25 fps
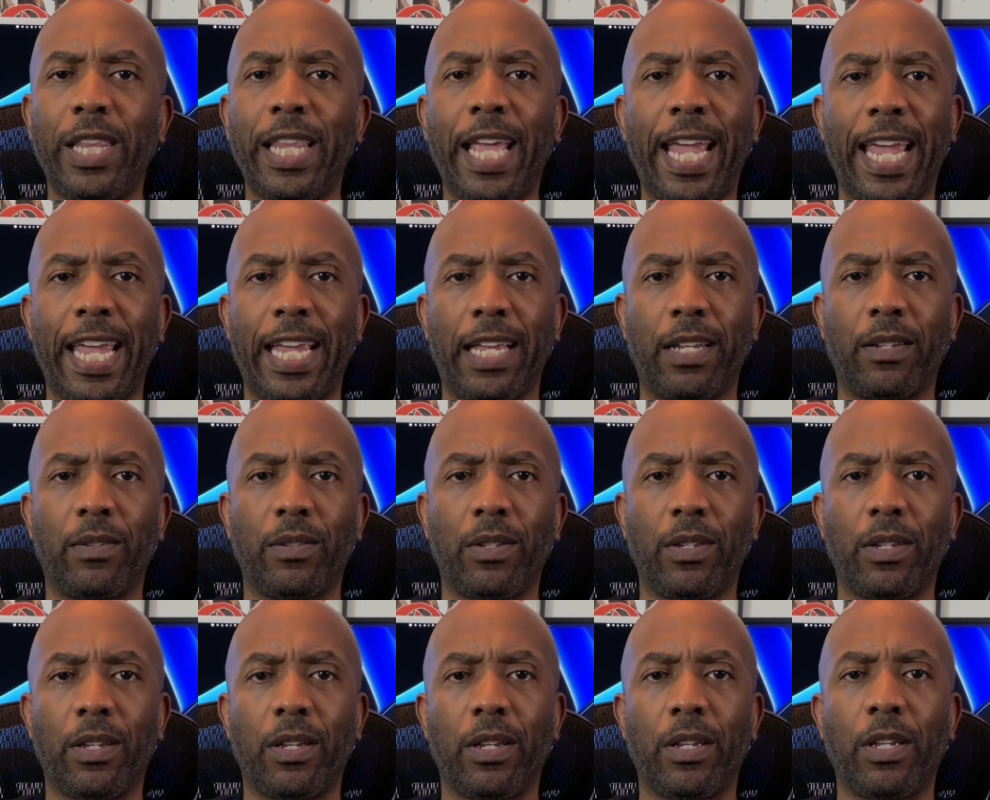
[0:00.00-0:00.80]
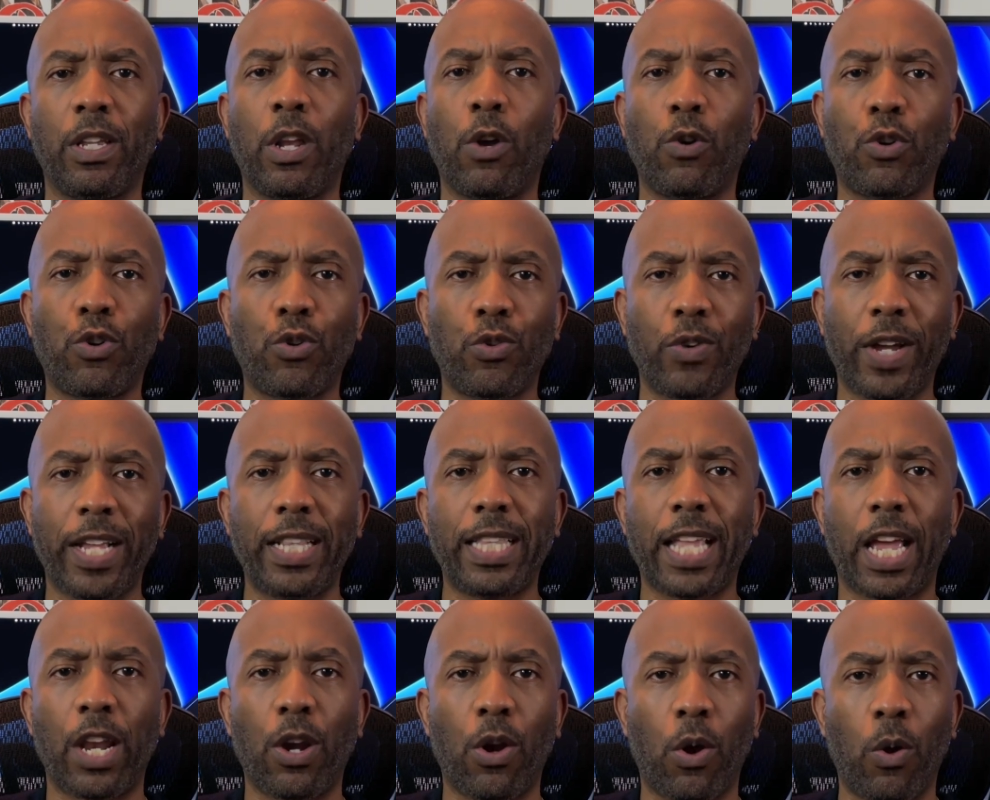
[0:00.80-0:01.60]
lane.
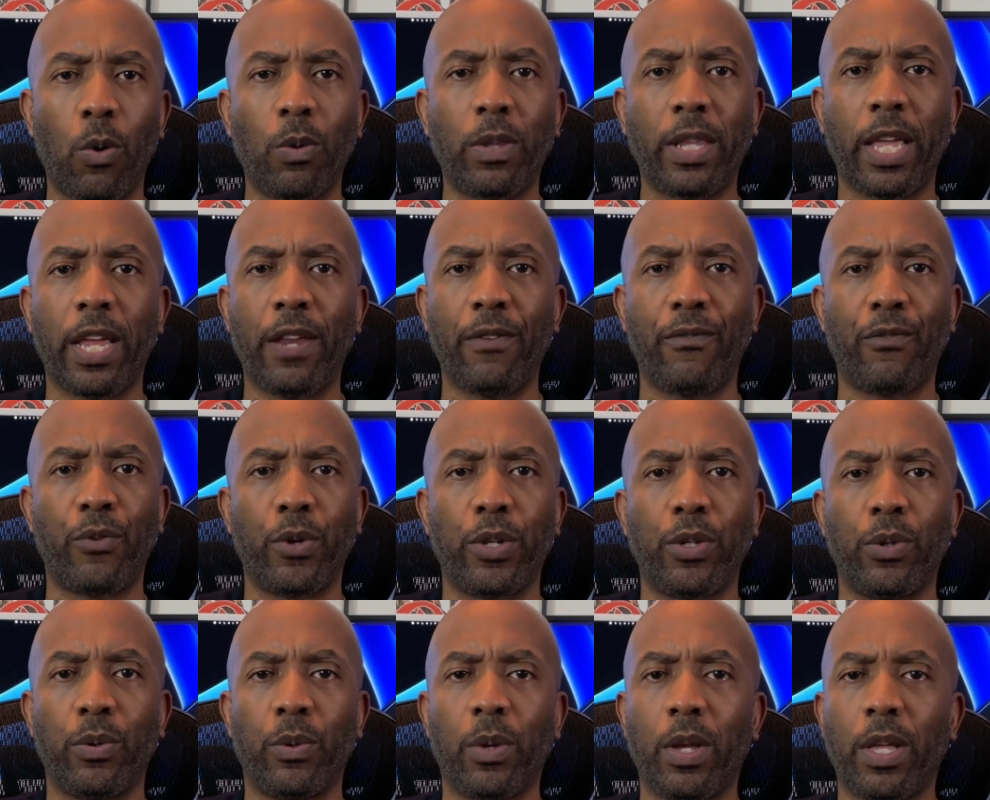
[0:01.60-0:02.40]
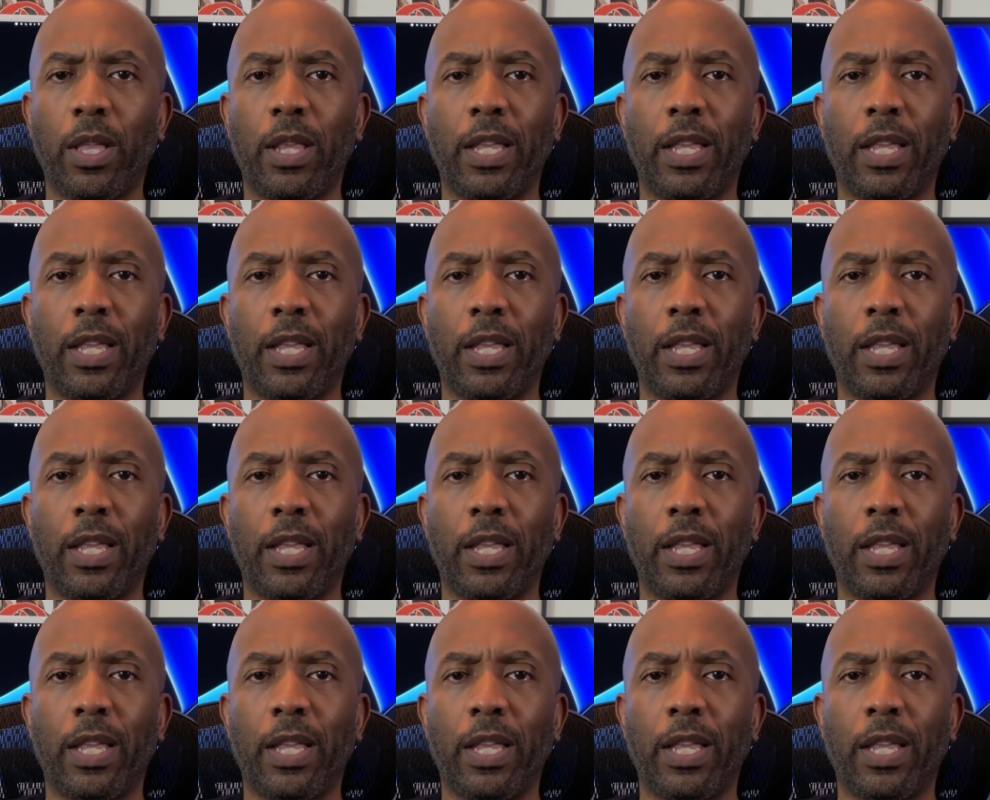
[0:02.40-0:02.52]
Create that own lane for you.